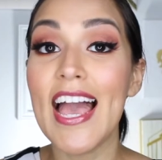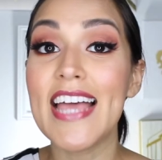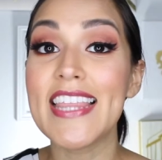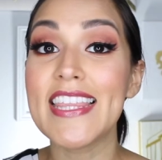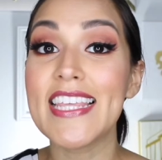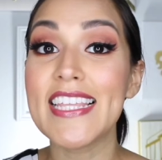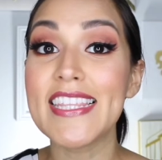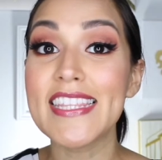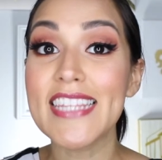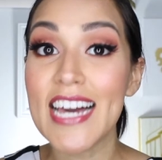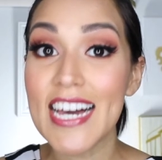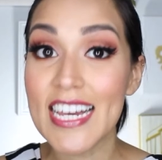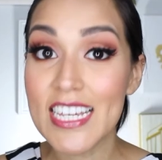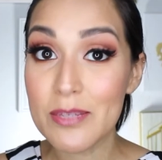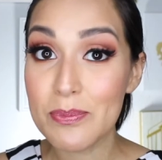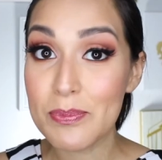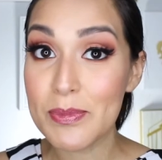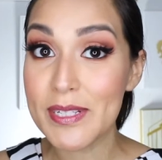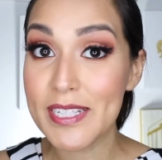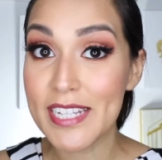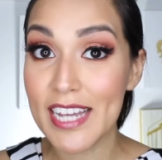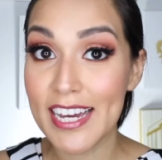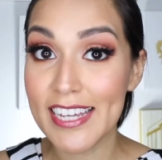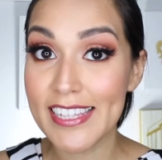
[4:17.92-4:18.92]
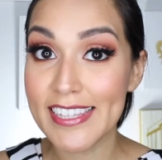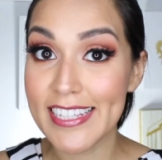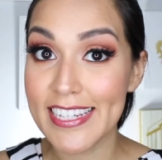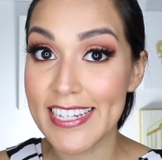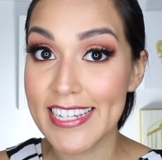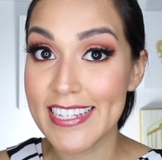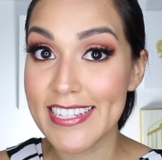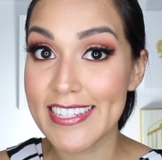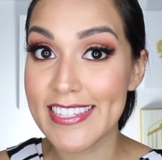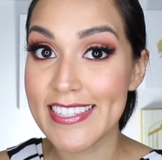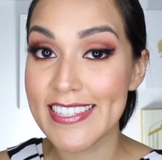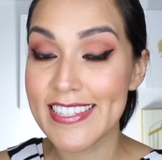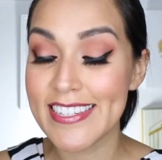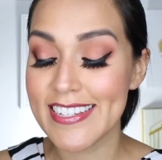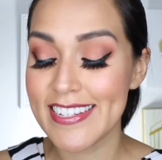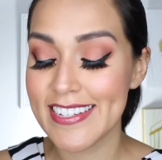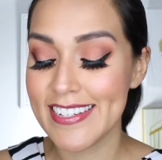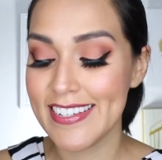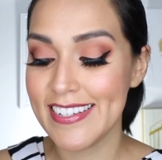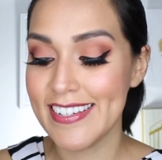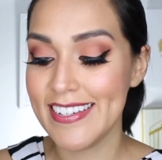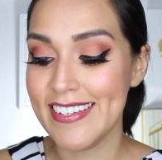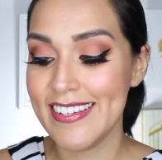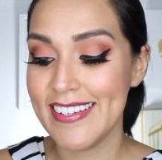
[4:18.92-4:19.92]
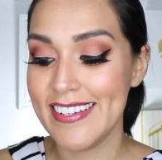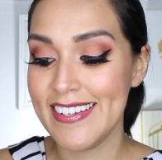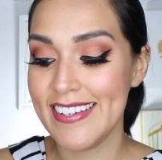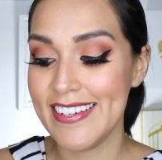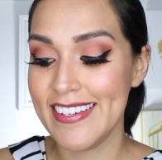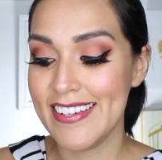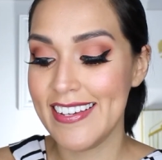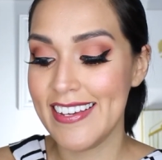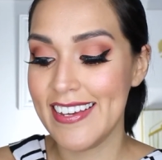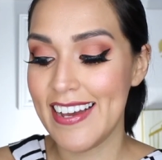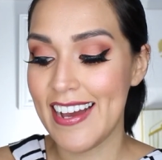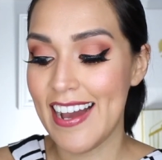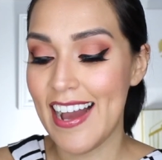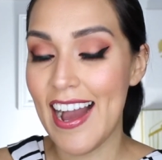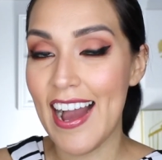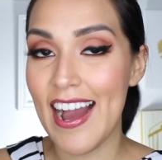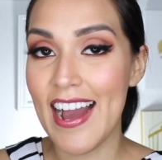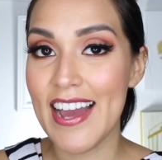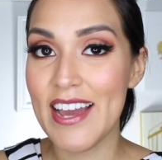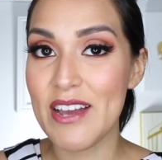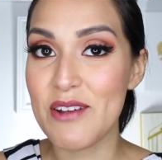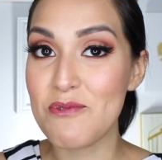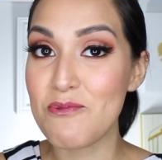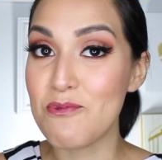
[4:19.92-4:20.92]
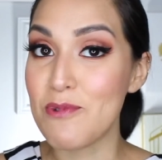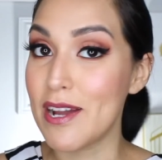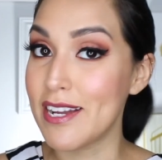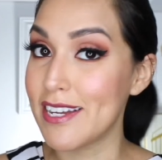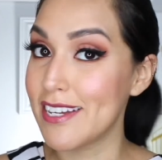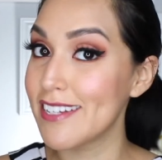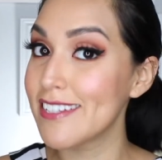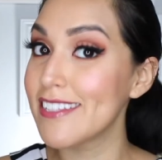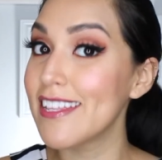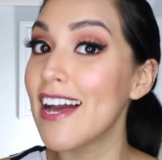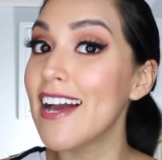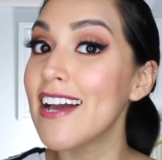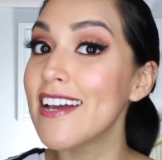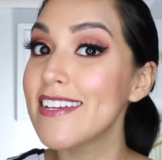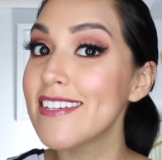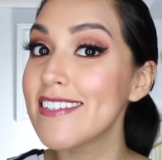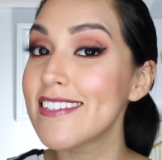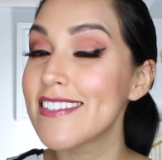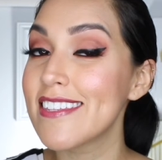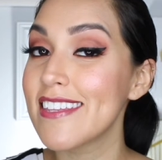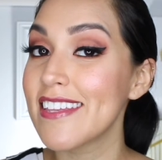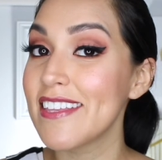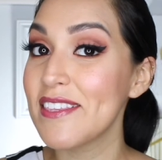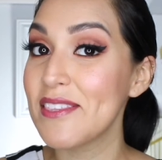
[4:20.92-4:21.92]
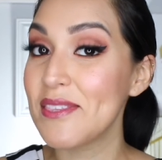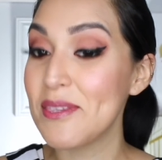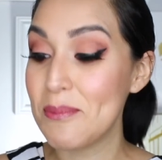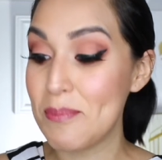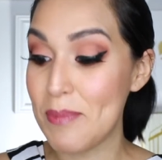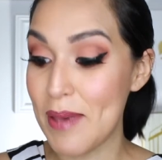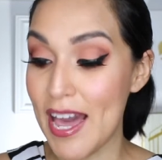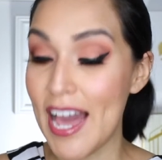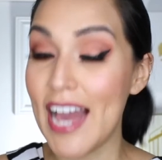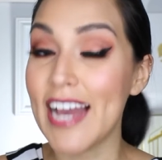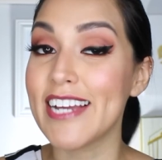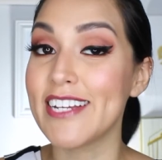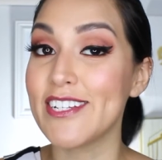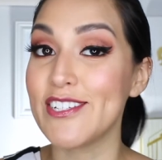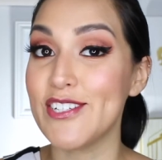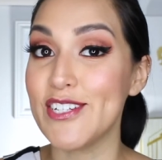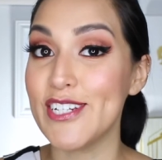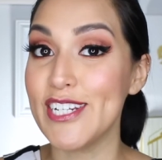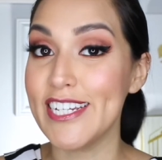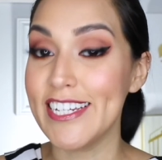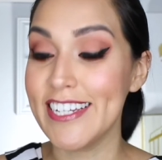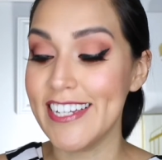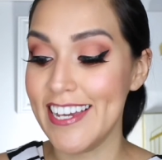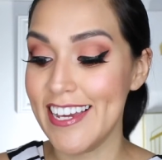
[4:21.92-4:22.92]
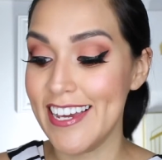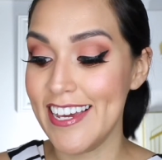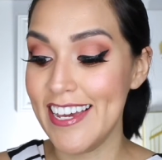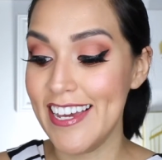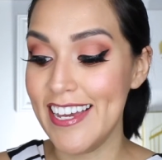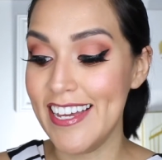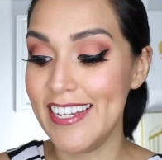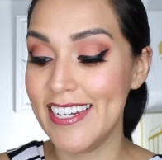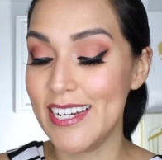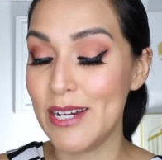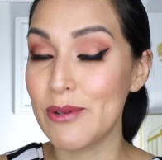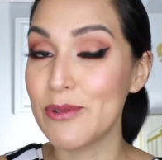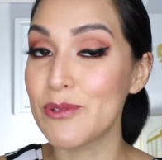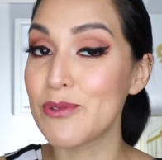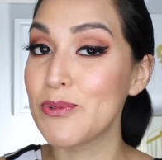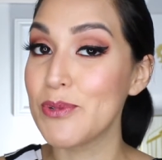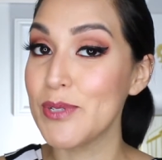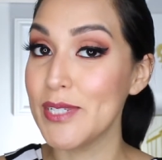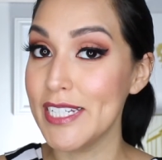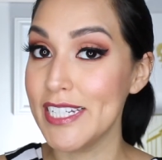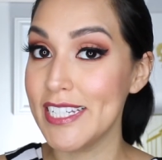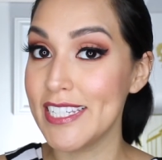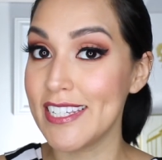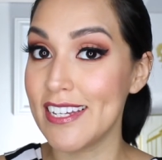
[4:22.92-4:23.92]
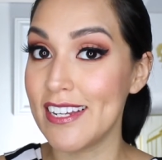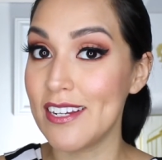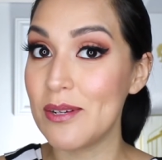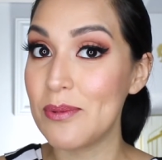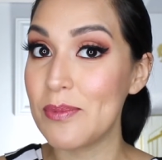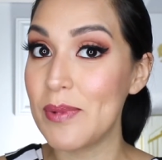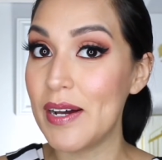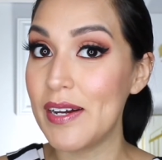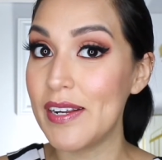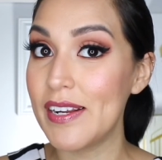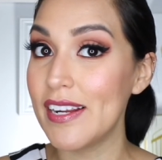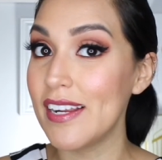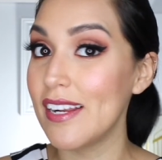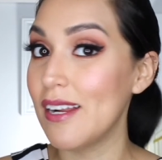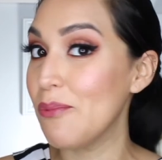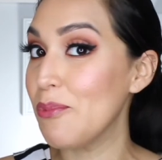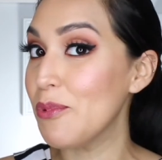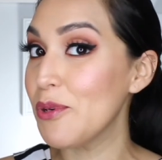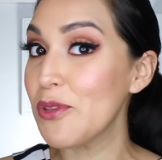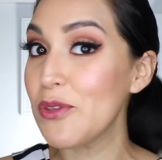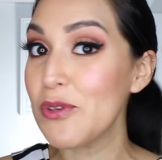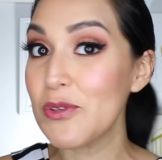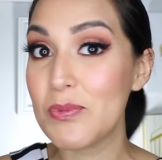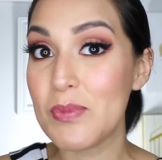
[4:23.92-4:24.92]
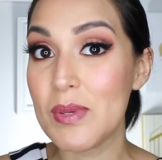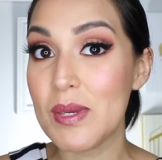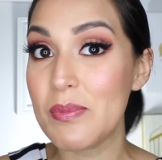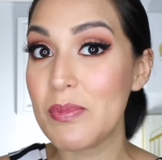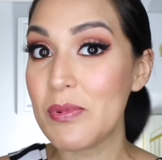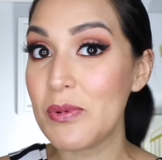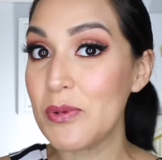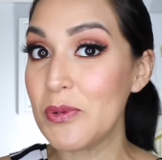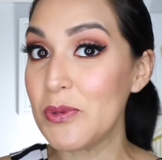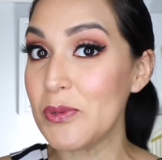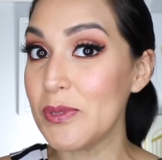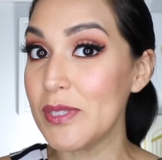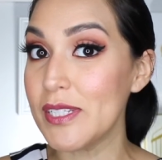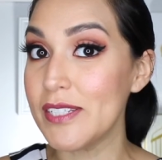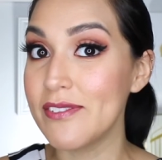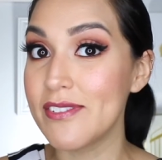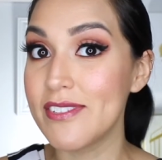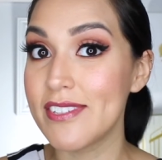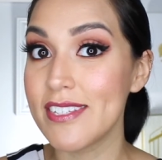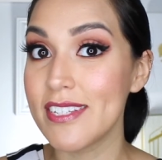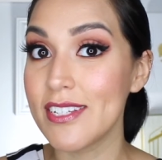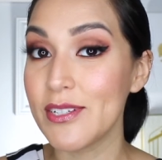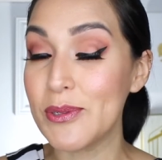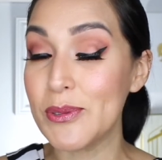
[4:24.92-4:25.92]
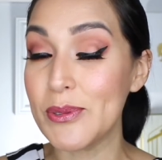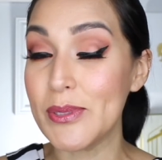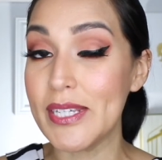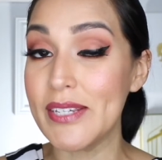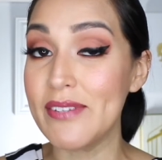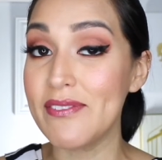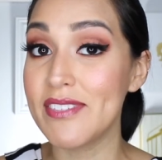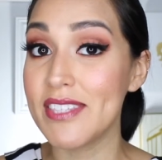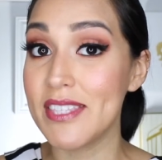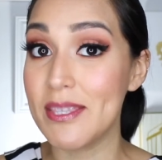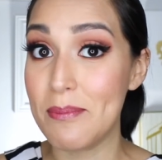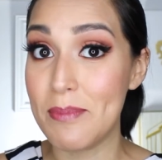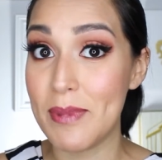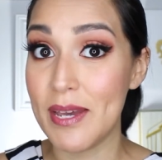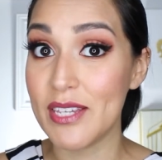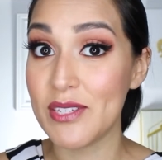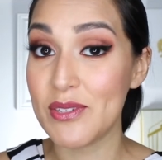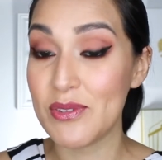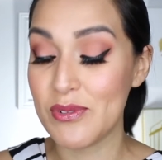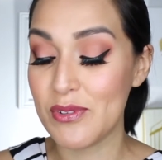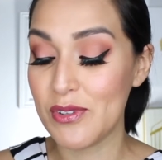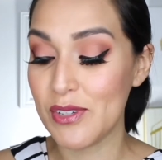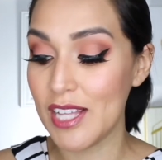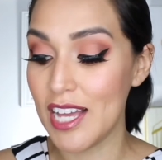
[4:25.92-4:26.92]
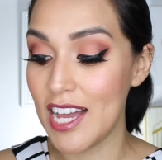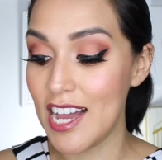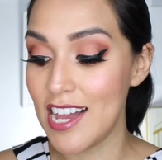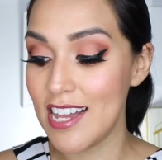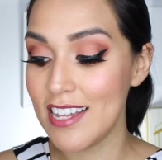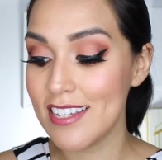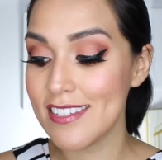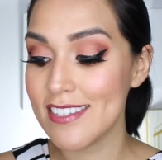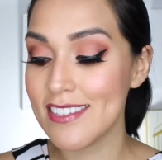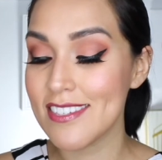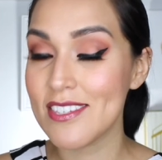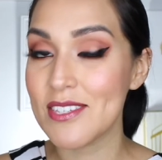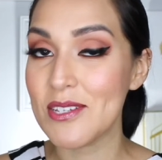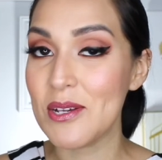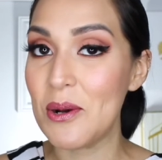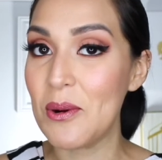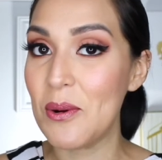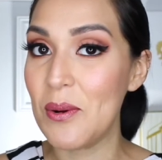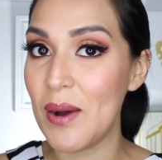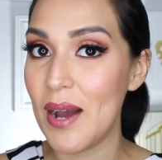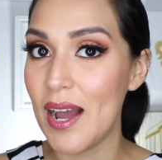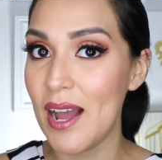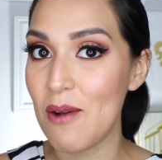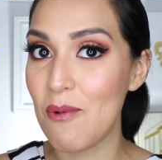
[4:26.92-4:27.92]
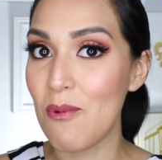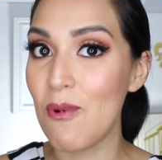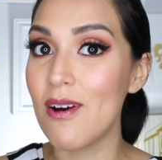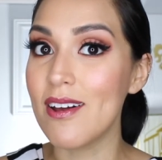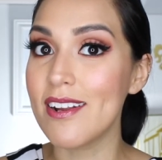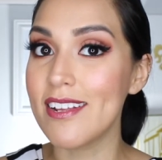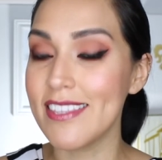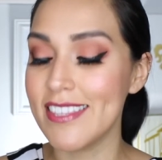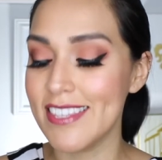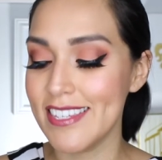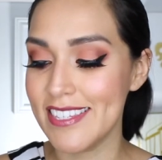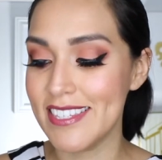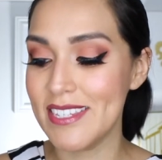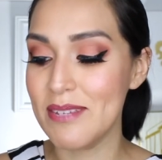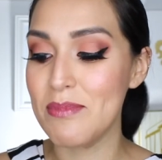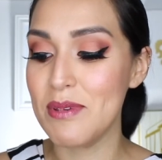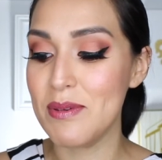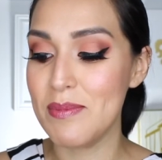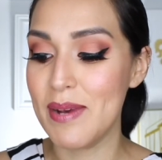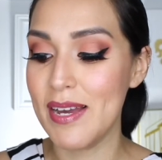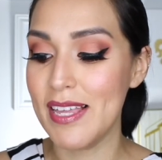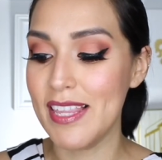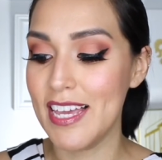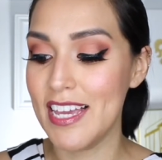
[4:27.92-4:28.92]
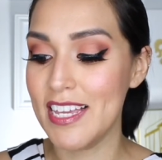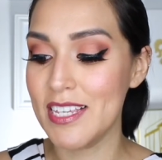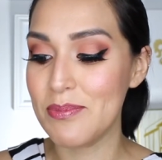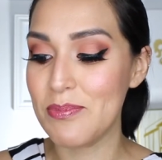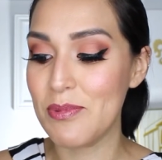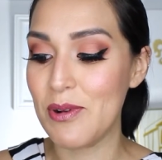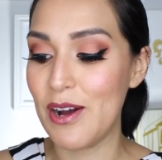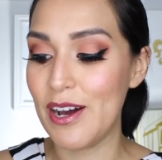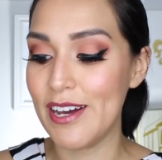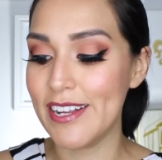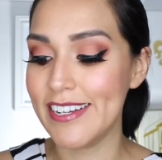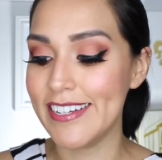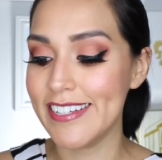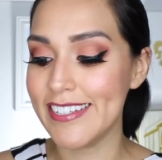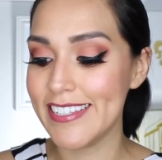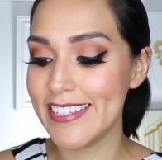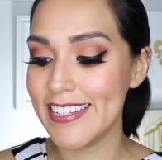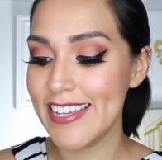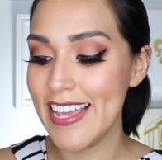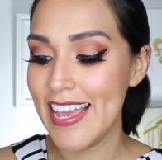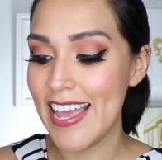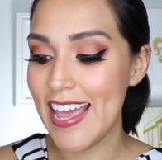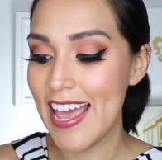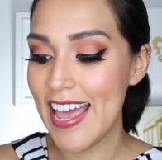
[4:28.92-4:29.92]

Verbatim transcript: And then last but not least, I recognized the packaging and I was really excited about it. And I'm one of those people who lives who leaves the best for last. So I wanted this to be my last product.